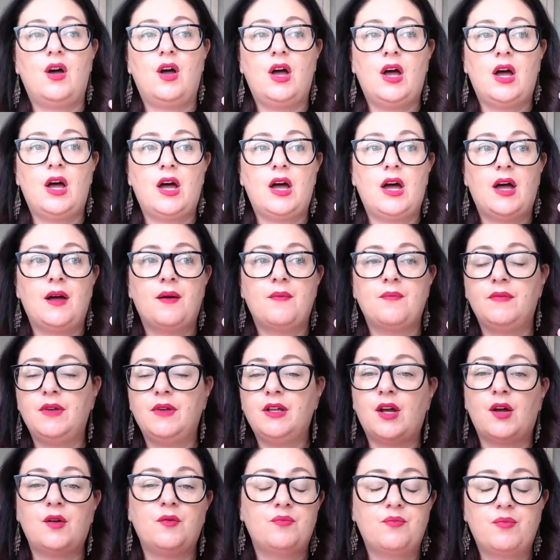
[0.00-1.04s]

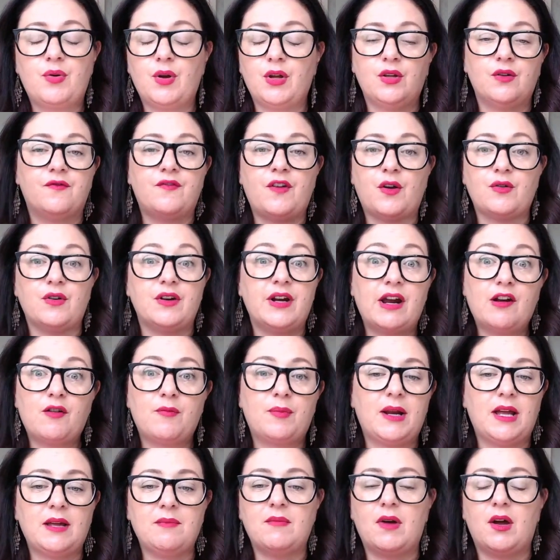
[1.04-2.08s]
Putting your phone on
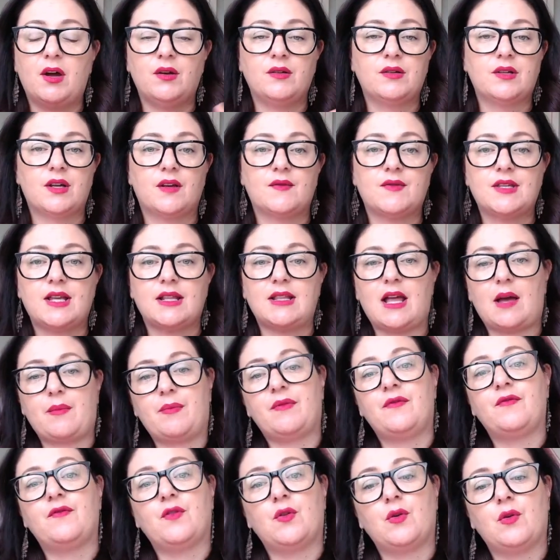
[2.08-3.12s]
airplane mode. I've said that
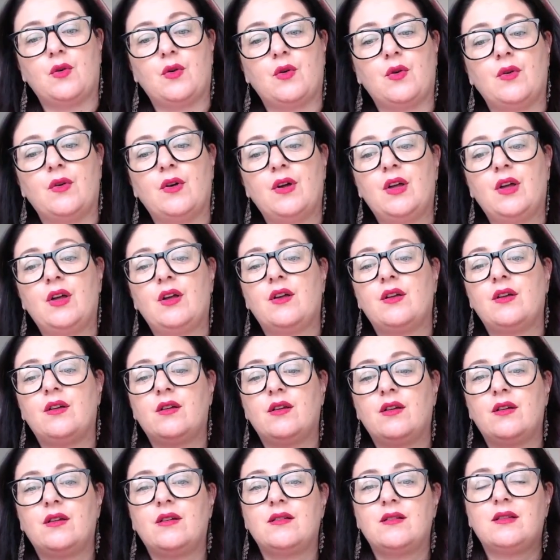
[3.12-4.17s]
before.
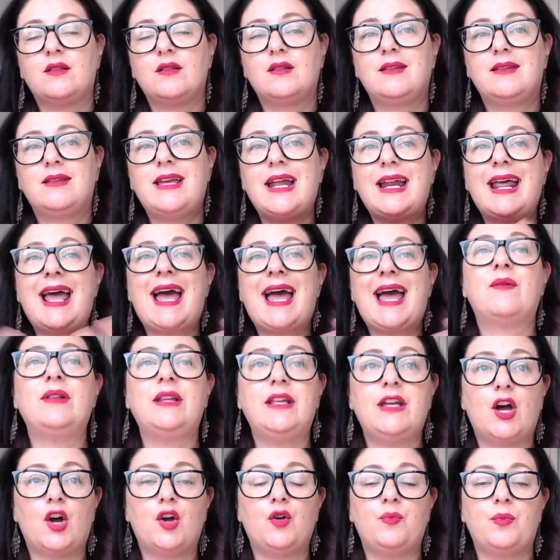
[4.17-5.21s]
Get it out in
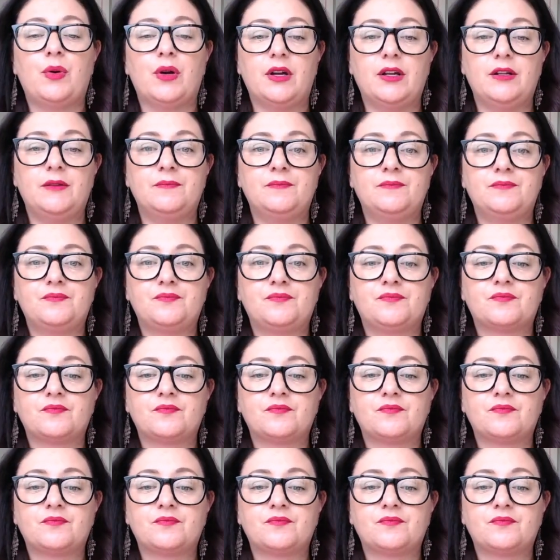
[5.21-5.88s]
the open.